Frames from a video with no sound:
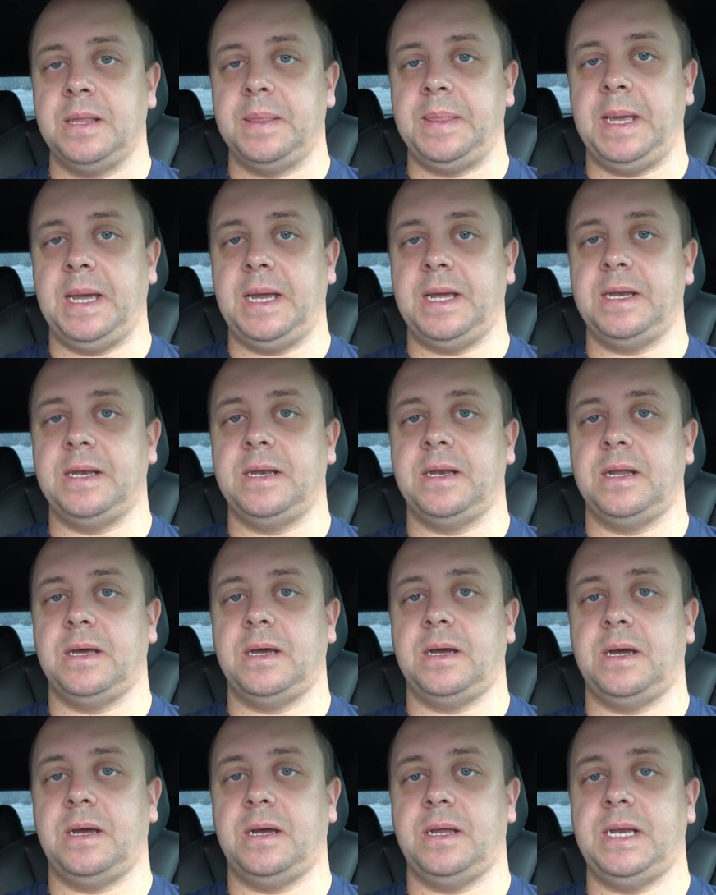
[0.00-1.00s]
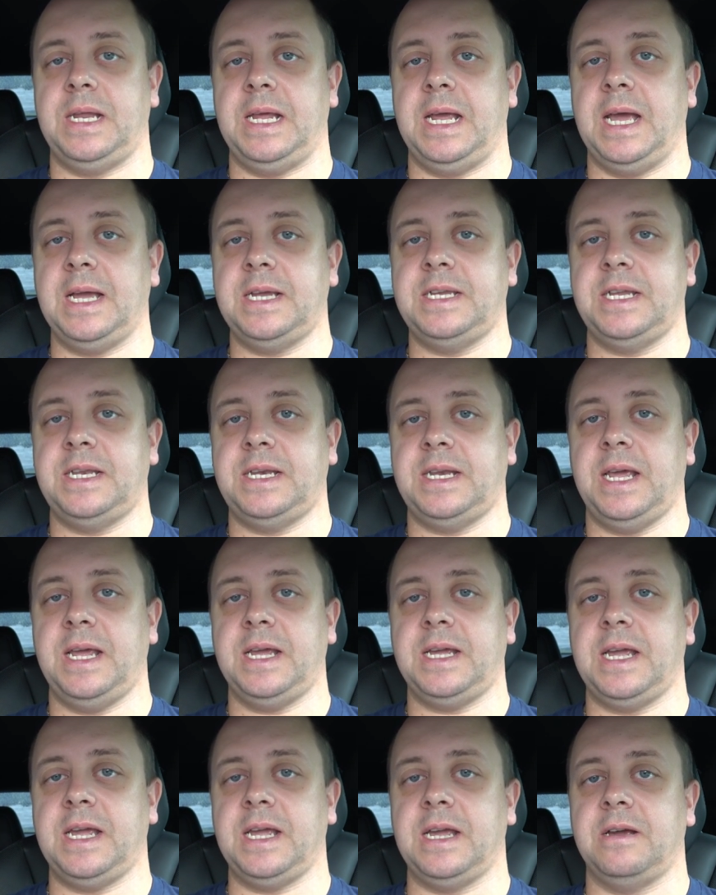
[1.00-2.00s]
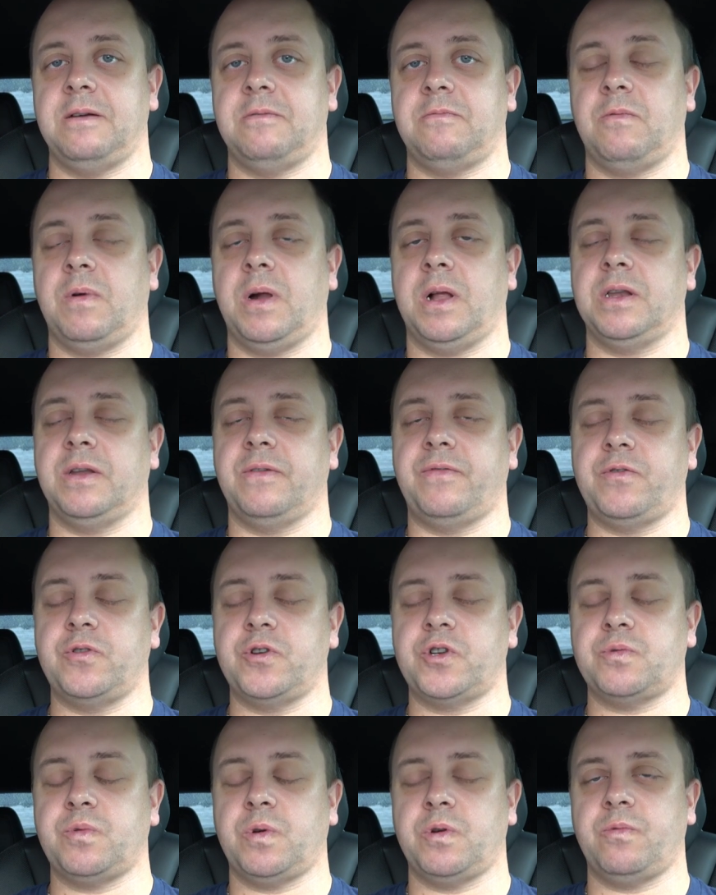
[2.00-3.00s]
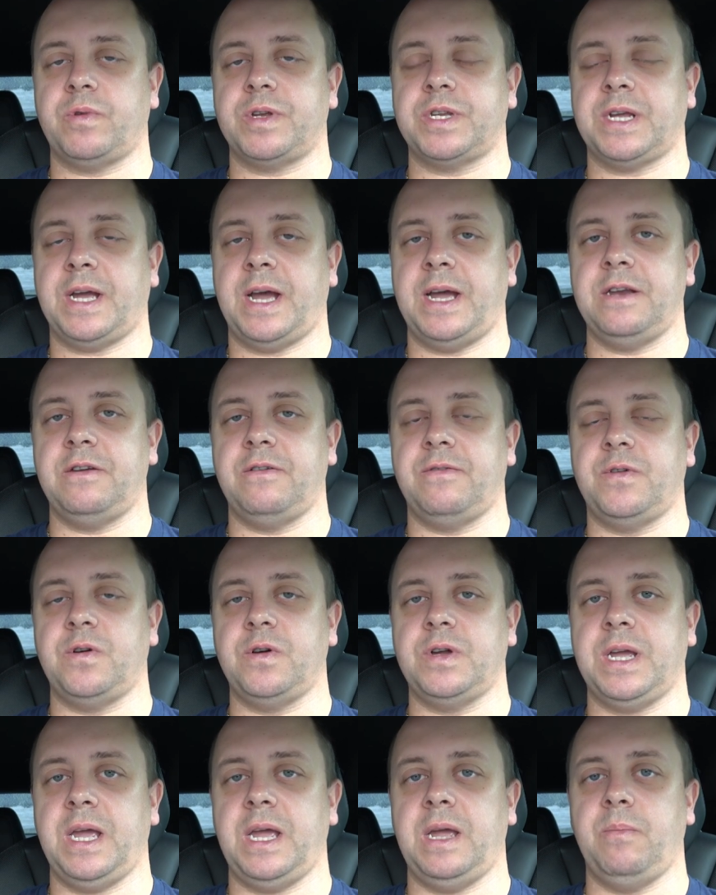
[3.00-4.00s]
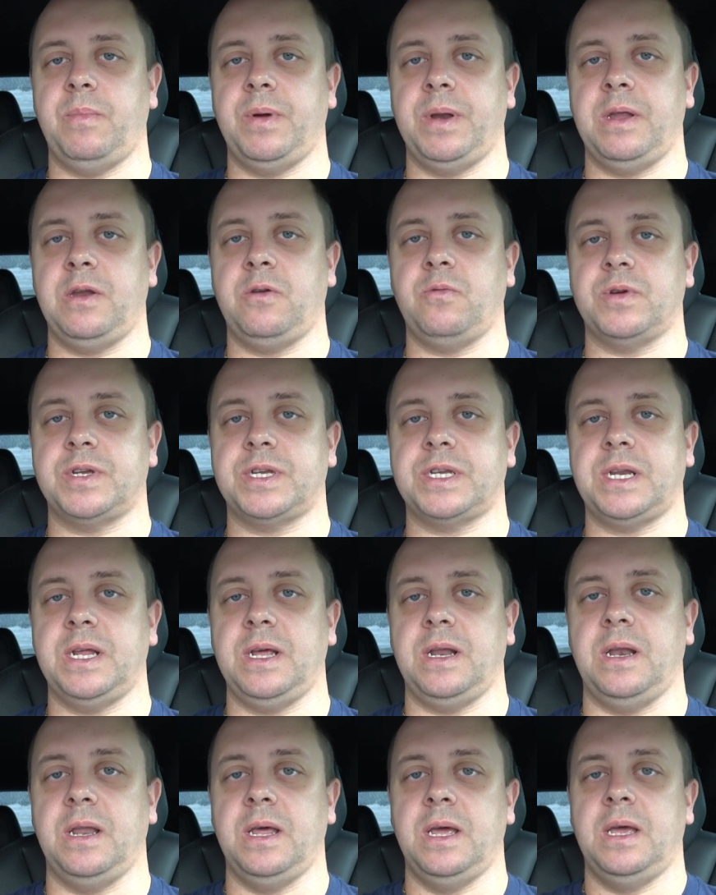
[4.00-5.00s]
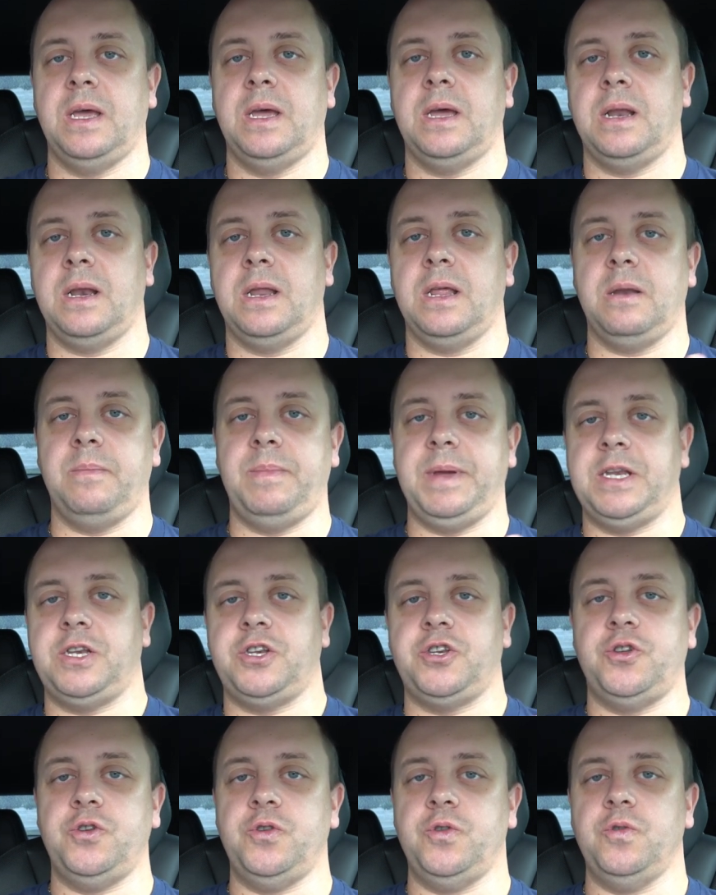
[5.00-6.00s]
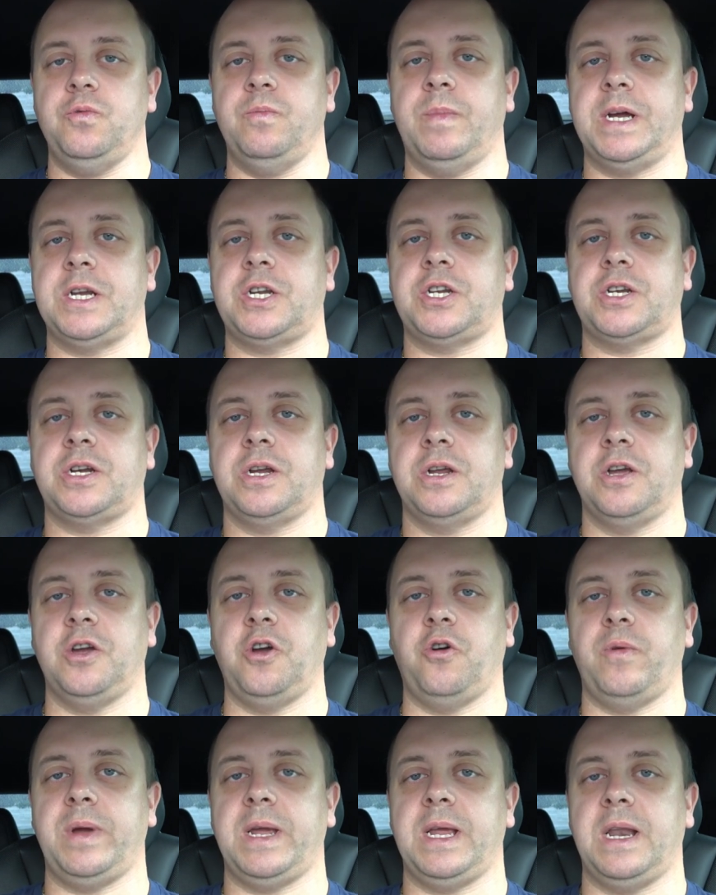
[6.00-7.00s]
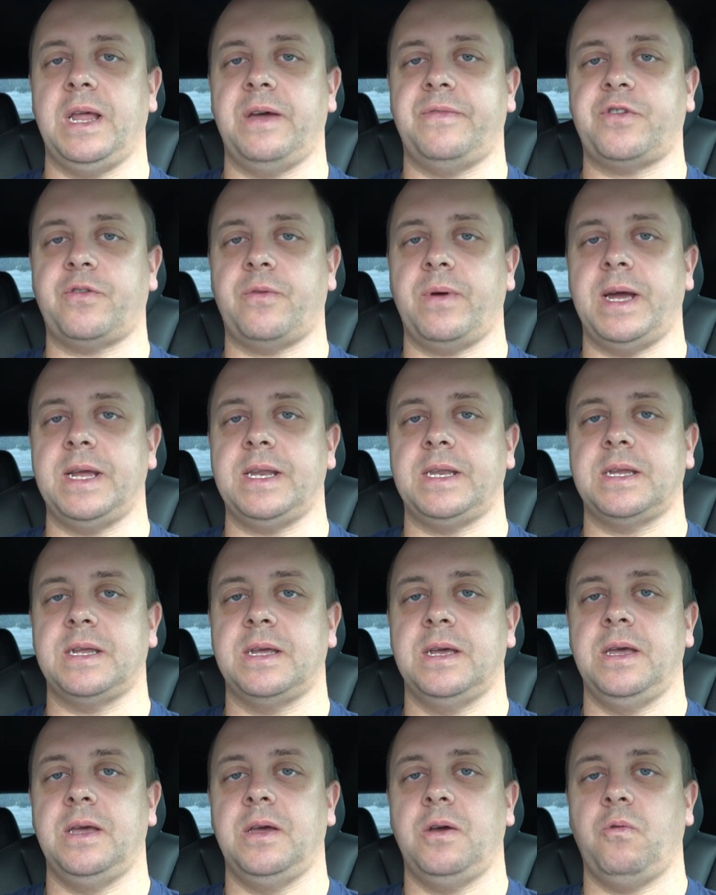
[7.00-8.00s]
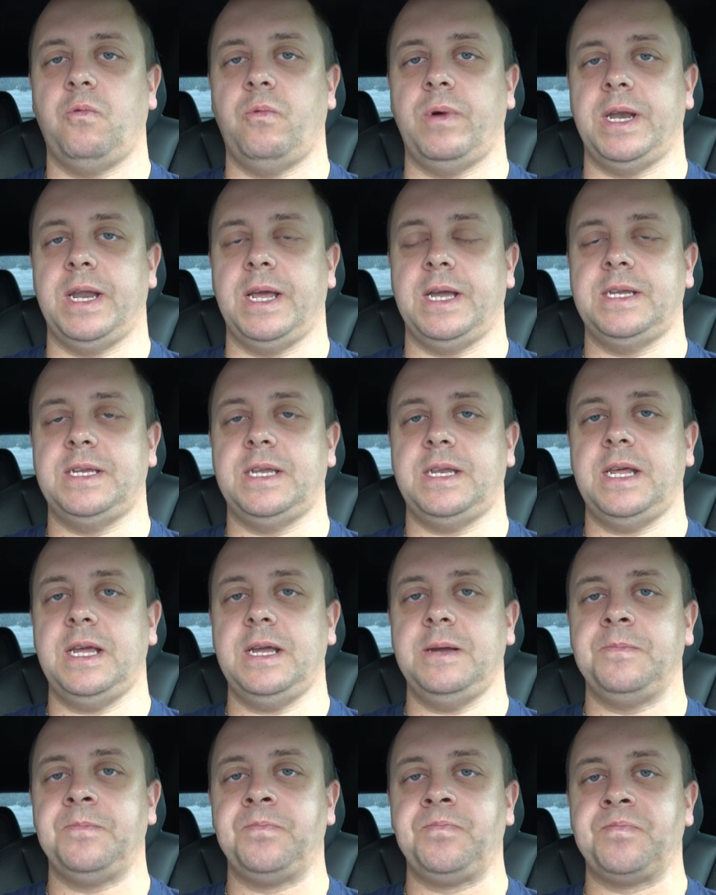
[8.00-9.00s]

Then the exit taking. Well, the first one was kind of okay, but it was still a little bit too much going left-right when exiting.